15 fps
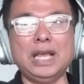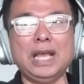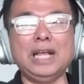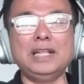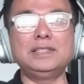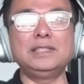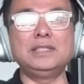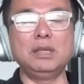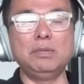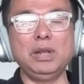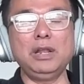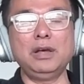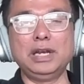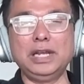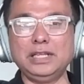And
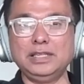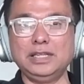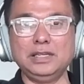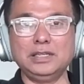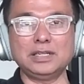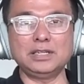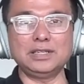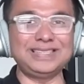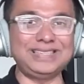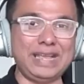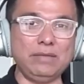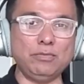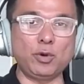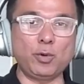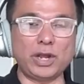similarly, these are the
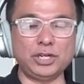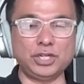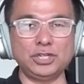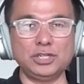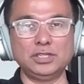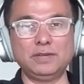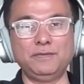same questions.